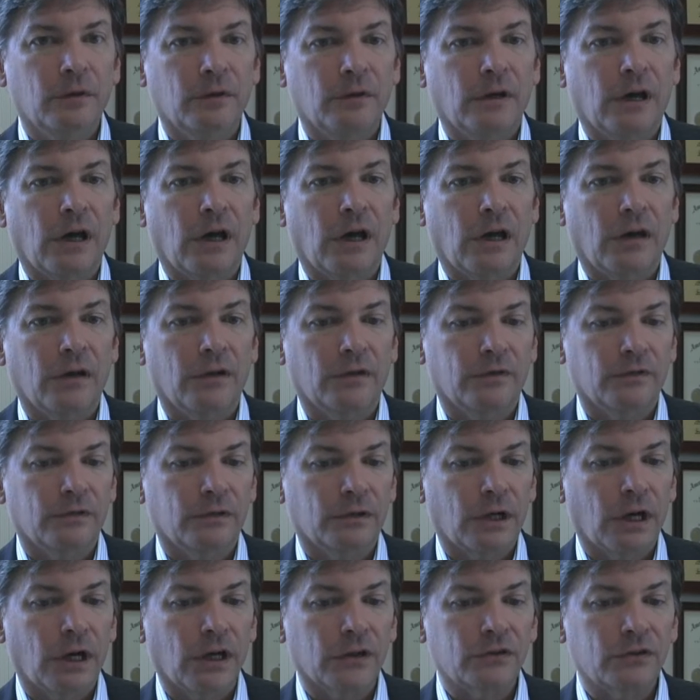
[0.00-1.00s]
uh, for
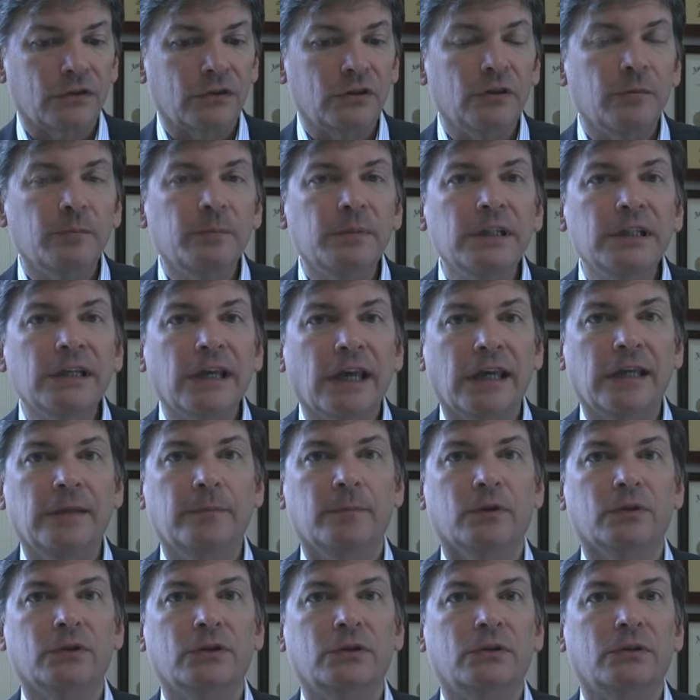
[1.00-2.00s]
us to be
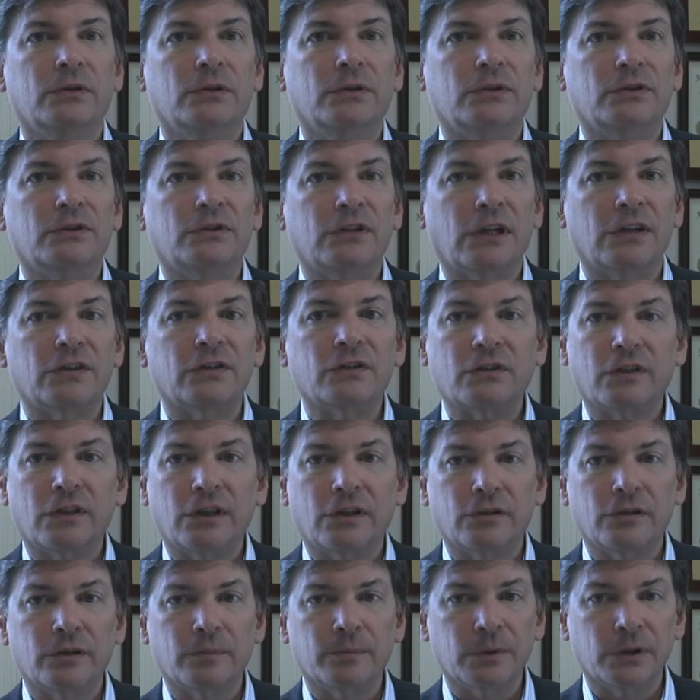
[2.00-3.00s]
able to assess
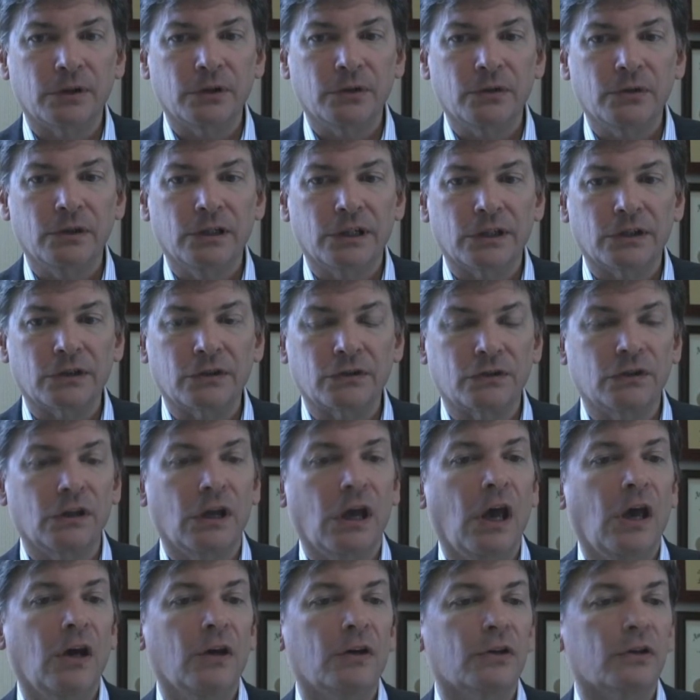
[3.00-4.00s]
therapeutics
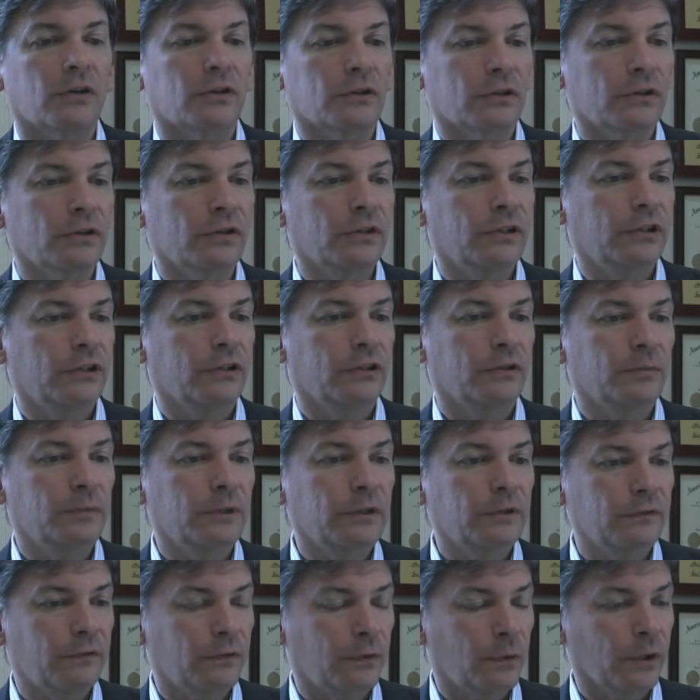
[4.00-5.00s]
earlier
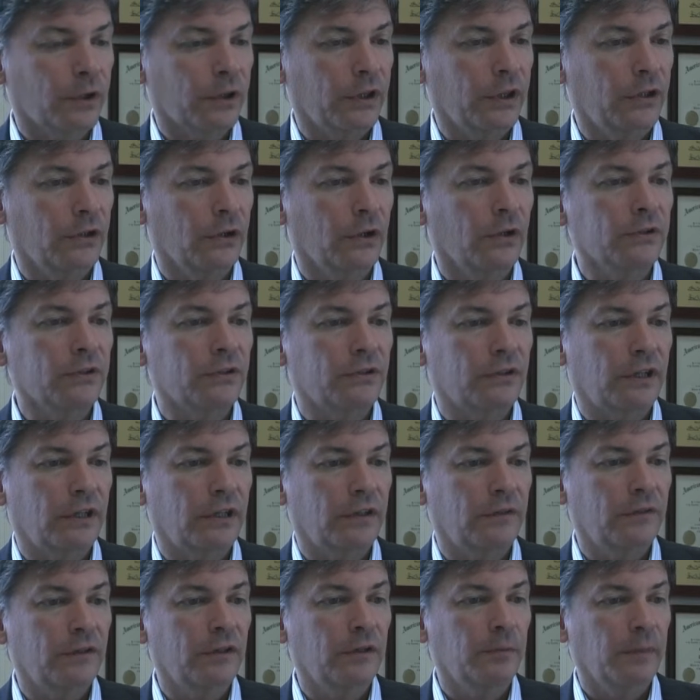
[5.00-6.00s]
before the onset
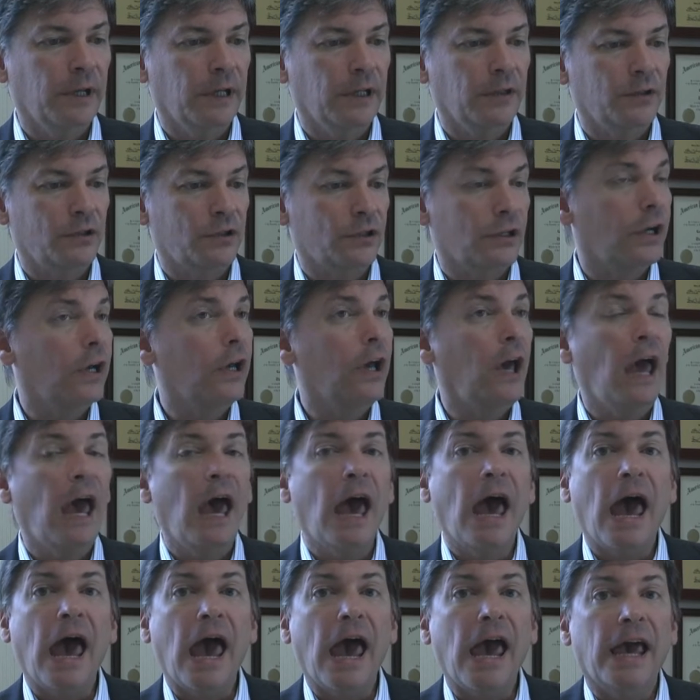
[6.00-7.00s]
of dementia
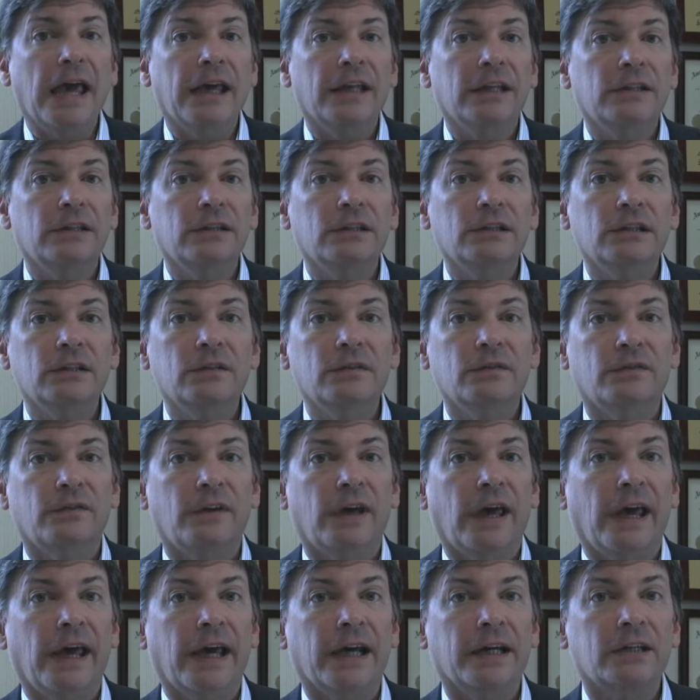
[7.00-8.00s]
and in
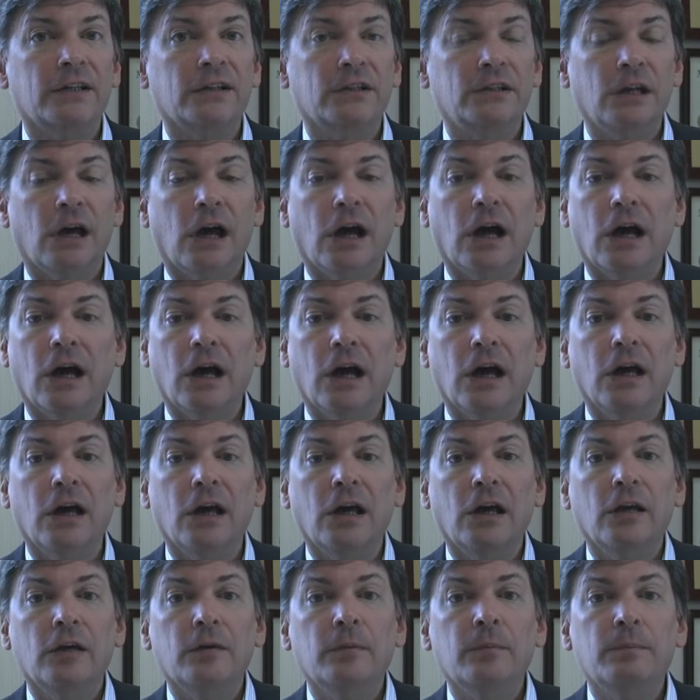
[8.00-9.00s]
fact uh,
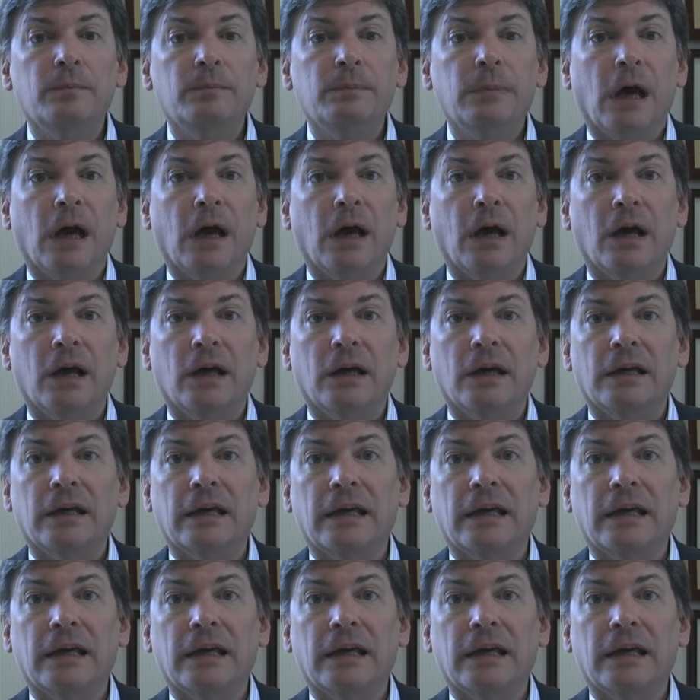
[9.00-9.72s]
uh,